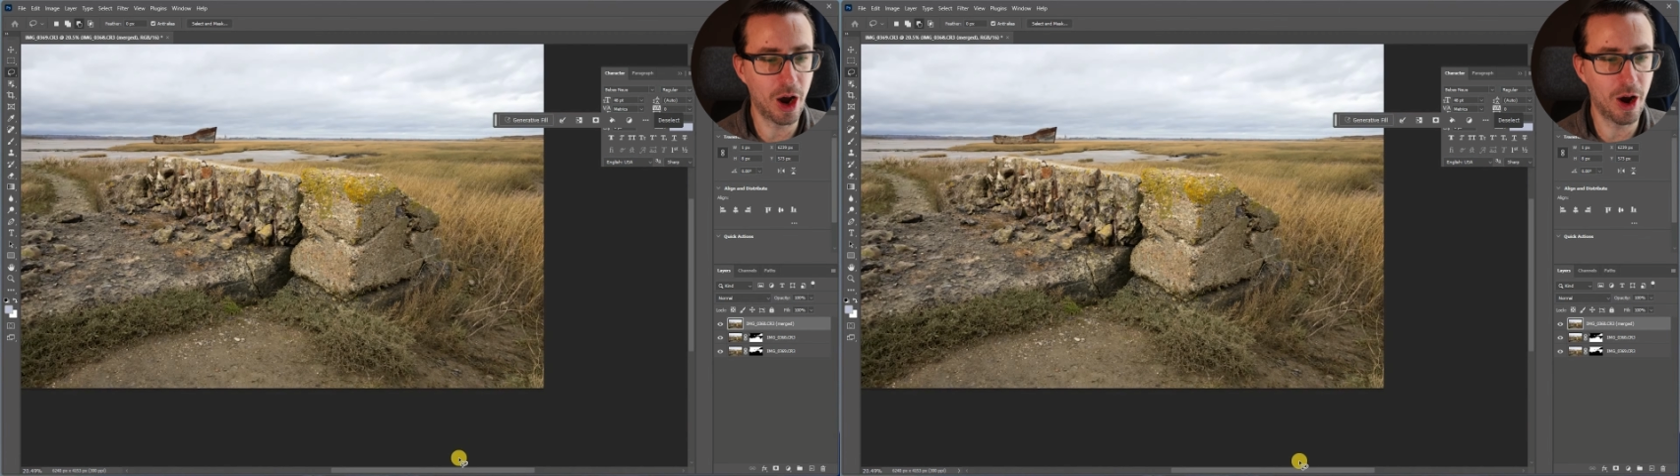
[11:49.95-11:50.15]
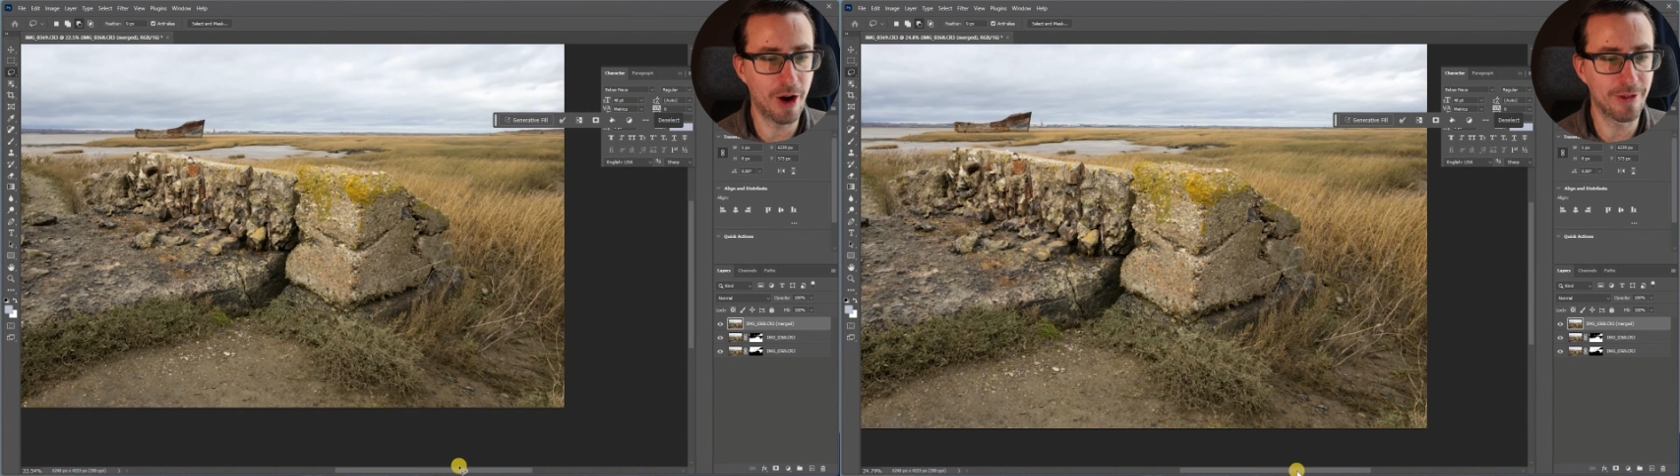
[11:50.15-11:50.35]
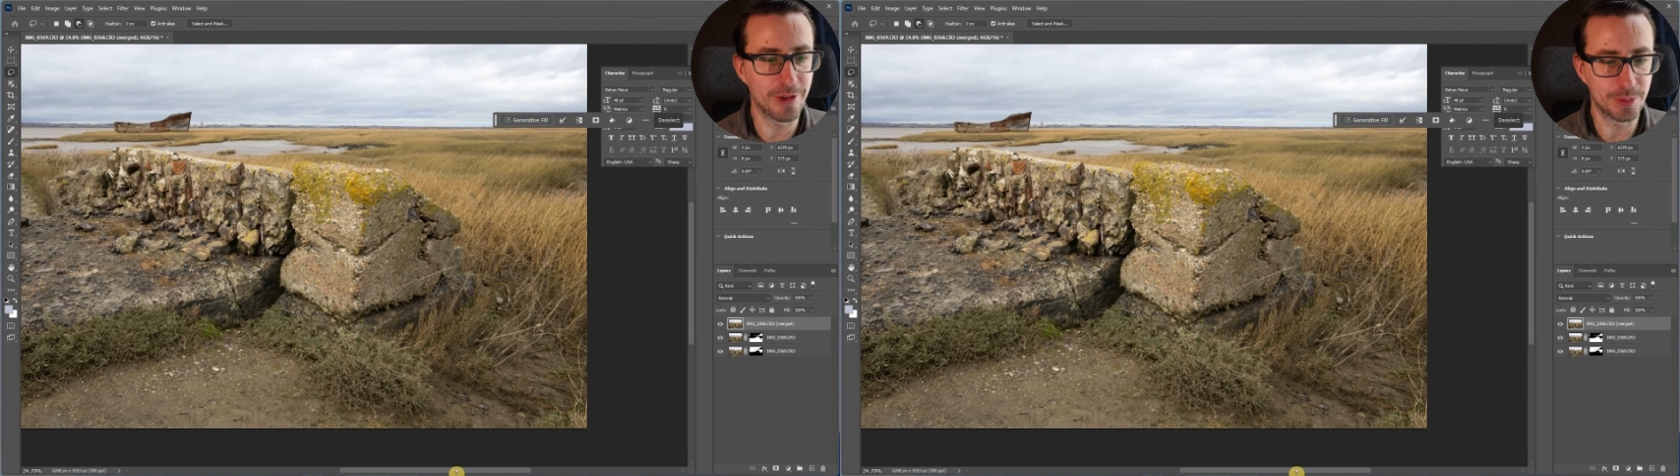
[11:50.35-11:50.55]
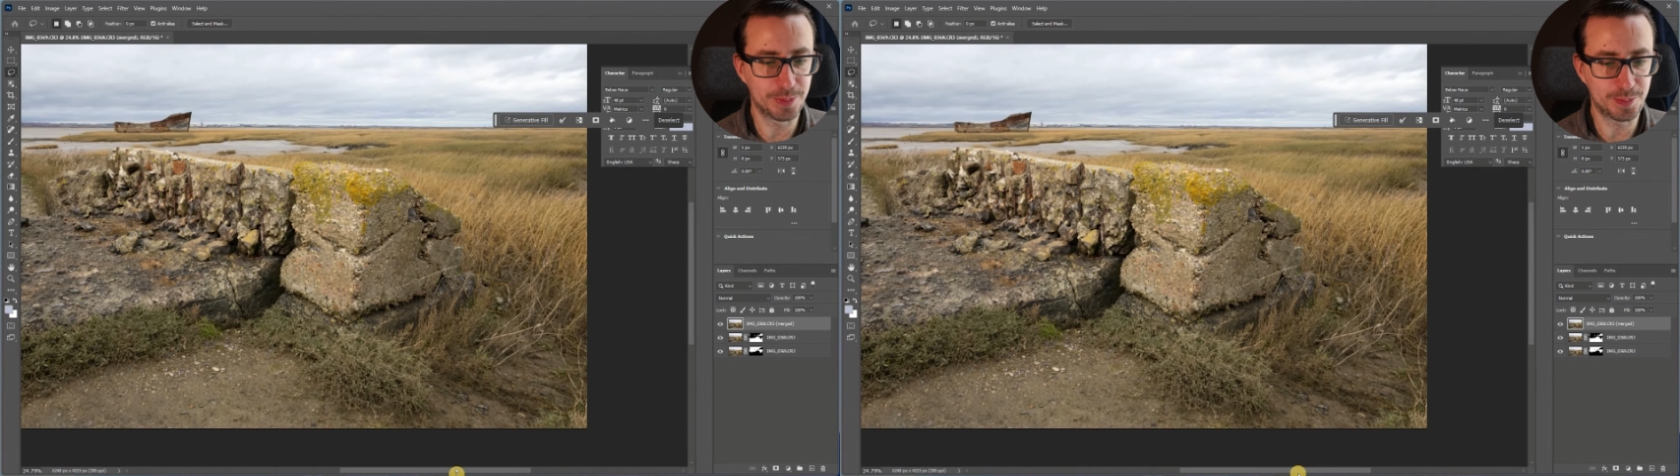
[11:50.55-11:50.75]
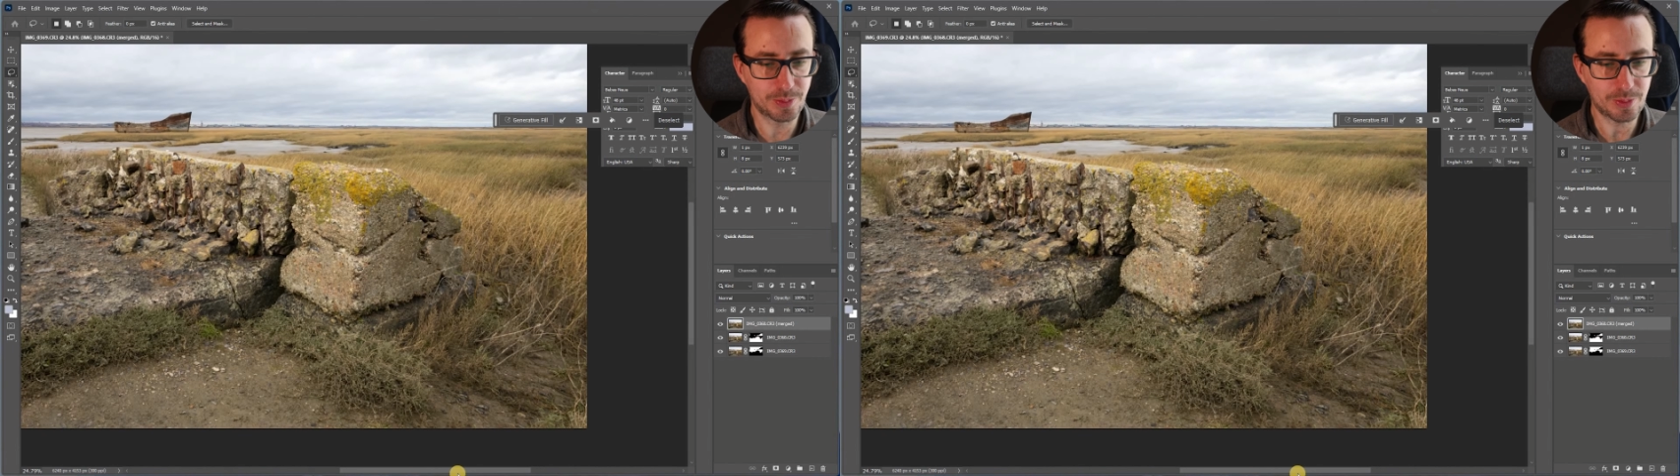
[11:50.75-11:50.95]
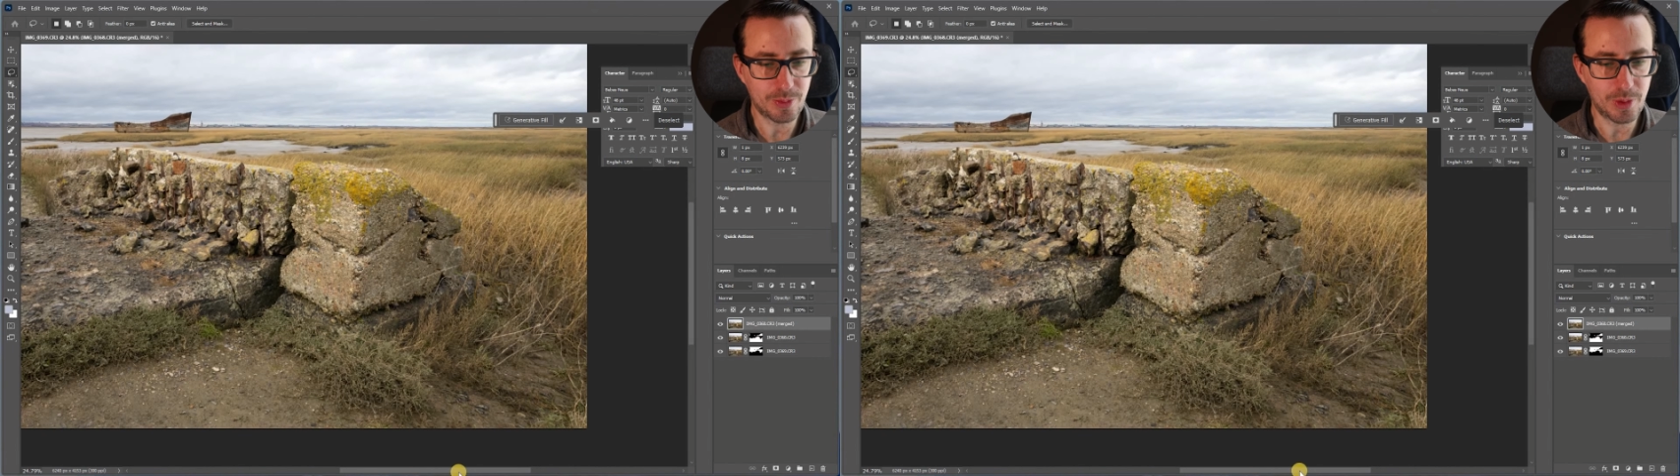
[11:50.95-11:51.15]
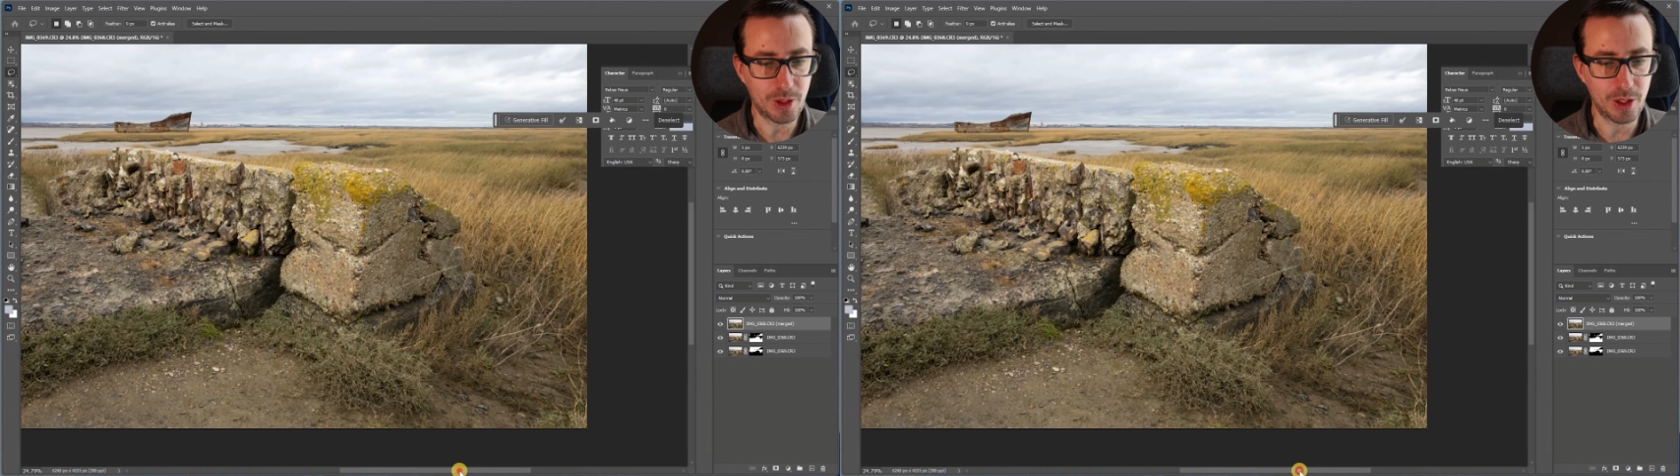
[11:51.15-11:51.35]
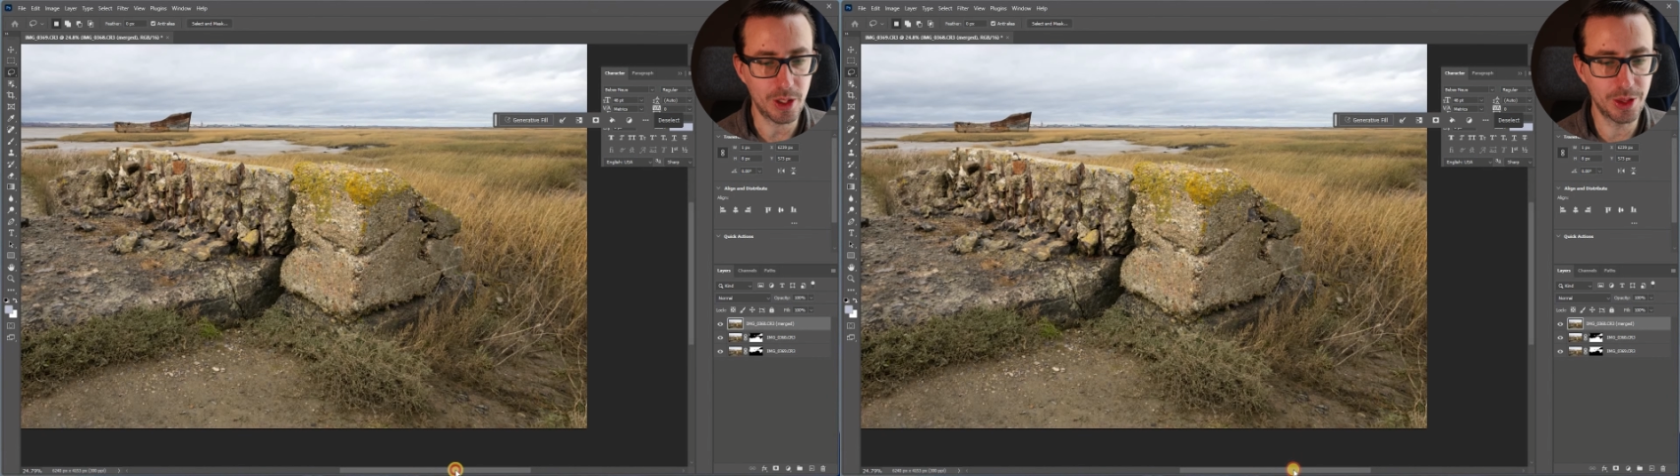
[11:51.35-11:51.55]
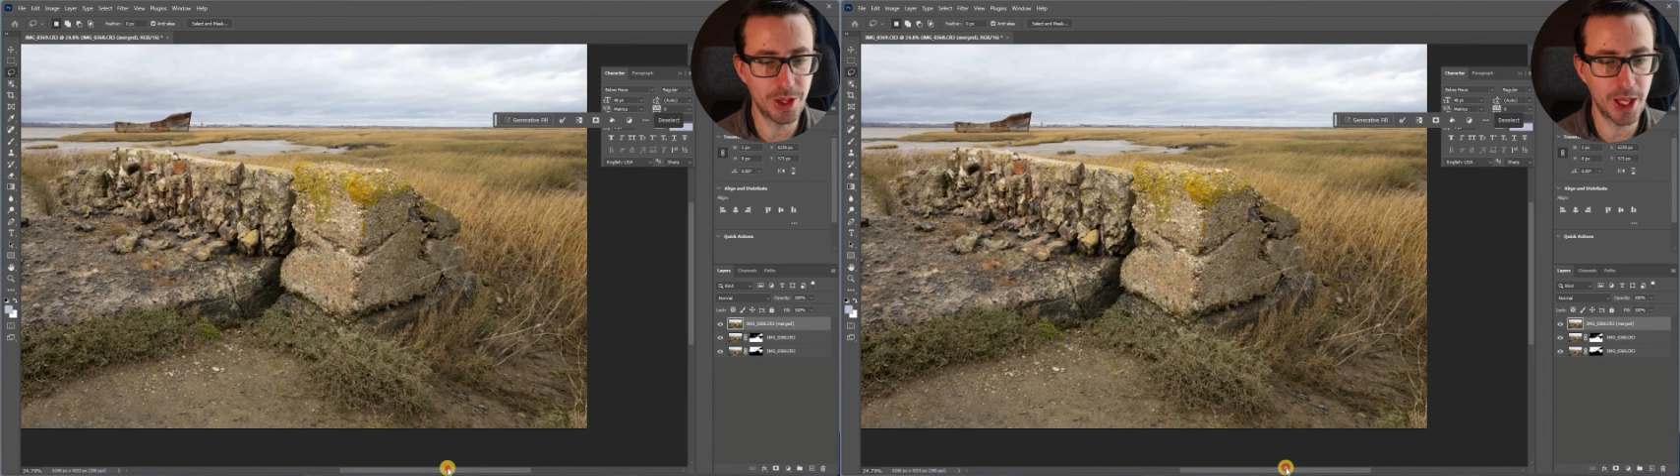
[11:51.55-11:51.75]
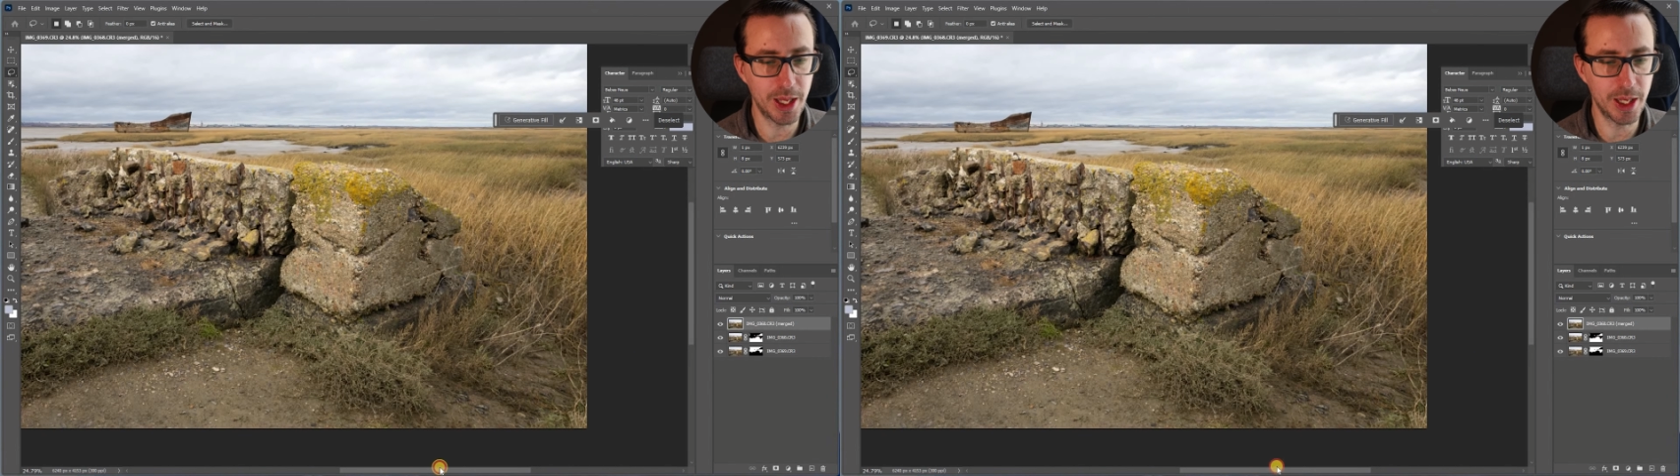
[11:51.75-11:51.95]
of
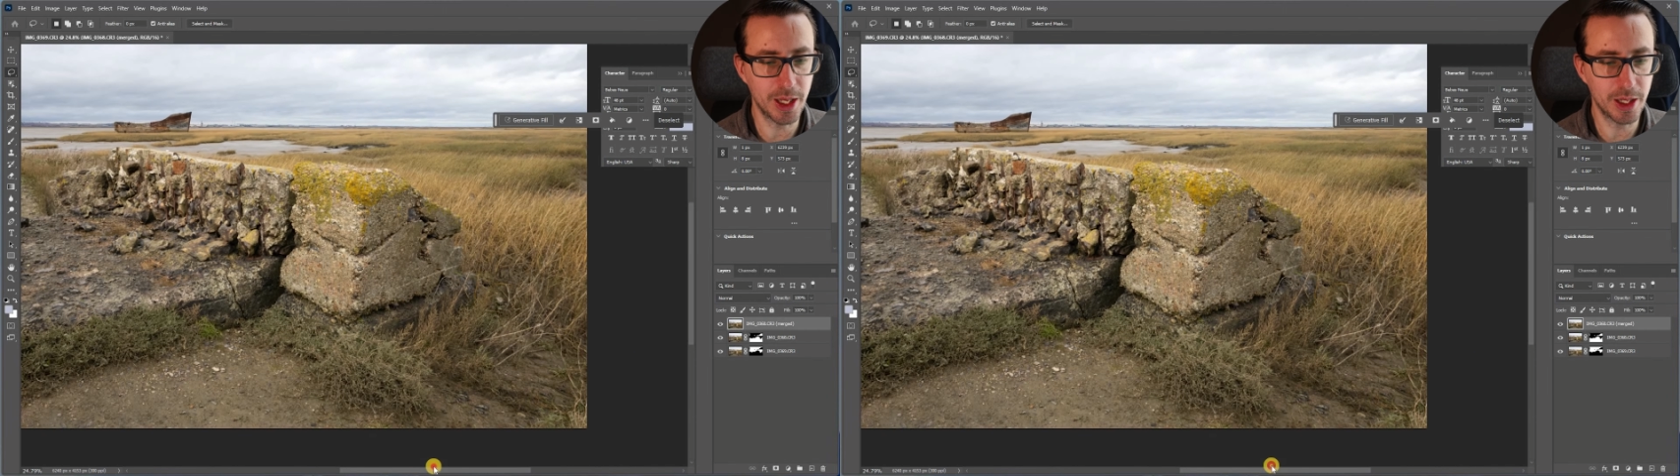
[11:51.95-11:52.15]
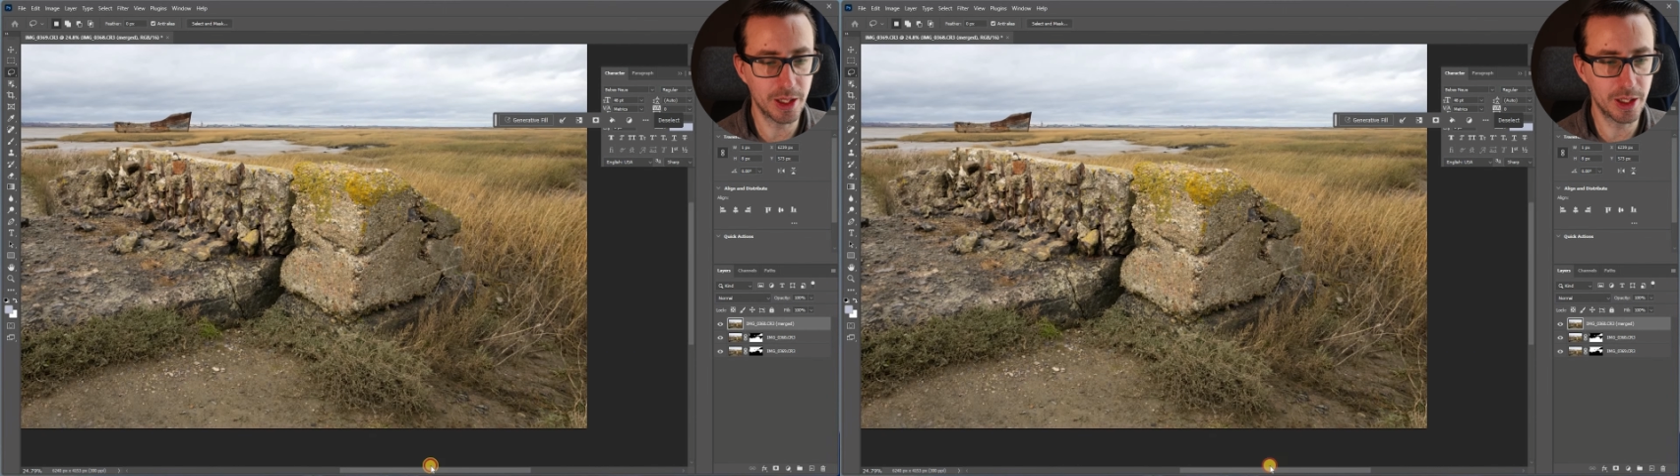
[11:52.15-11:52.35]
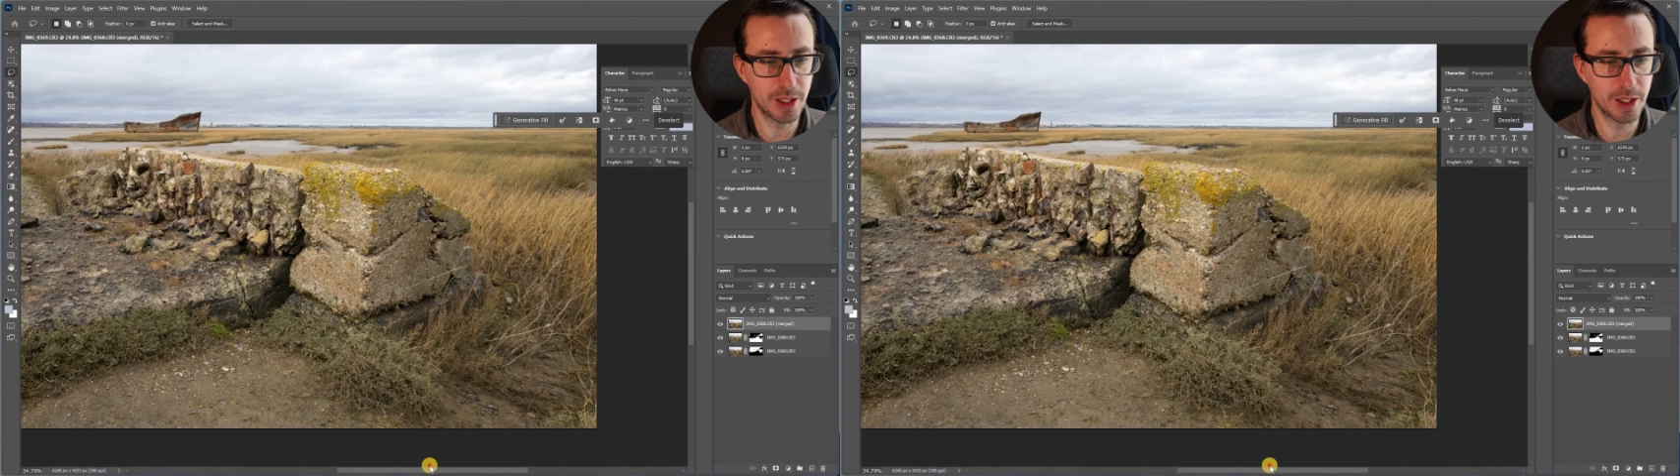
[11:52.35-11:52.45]
the